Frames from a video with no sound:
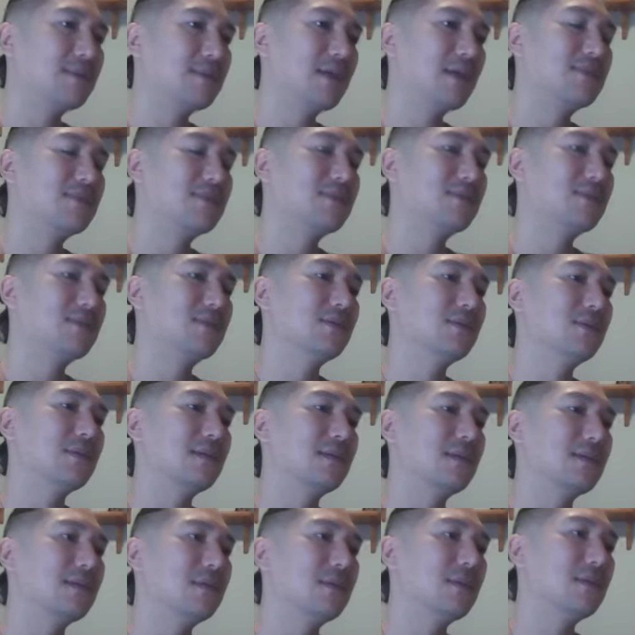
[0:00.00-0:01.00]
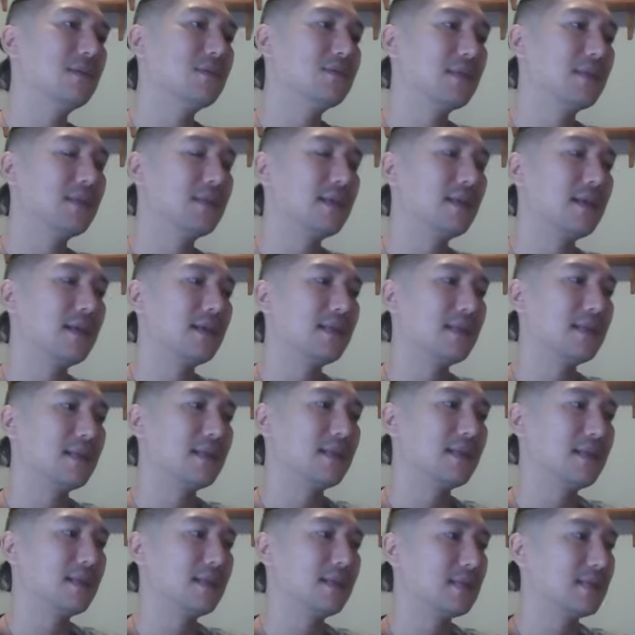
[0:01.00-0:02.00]
Absolutely. But I
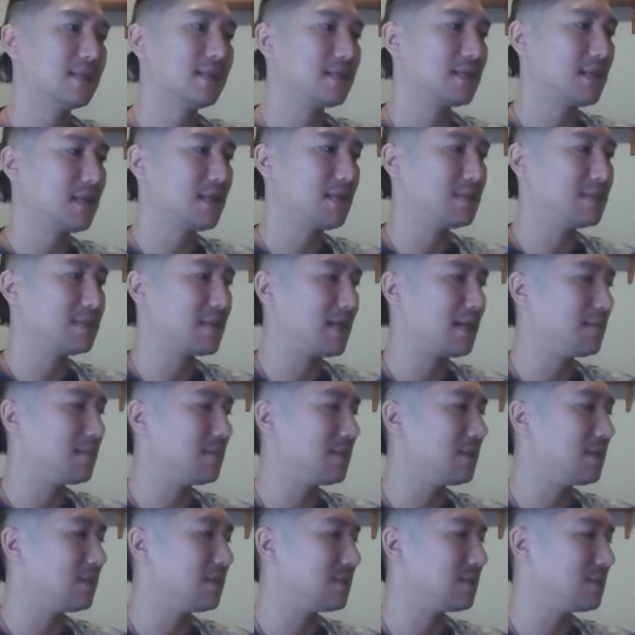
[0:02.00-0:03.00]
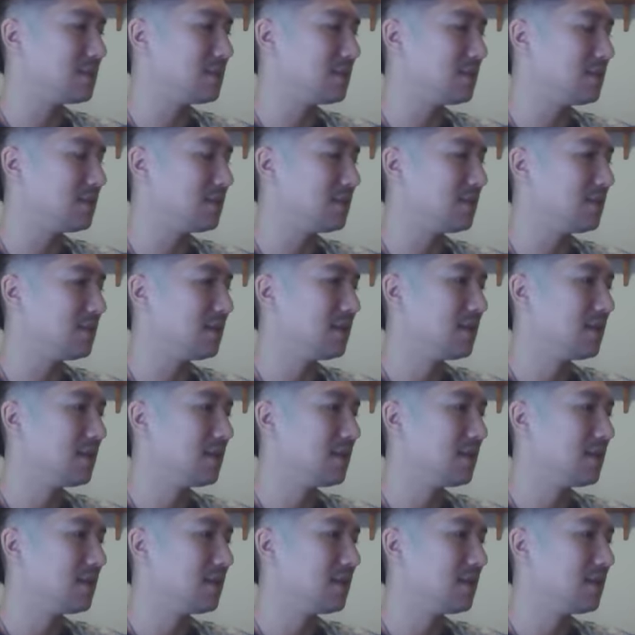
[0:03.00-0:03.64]
think at the same time though too,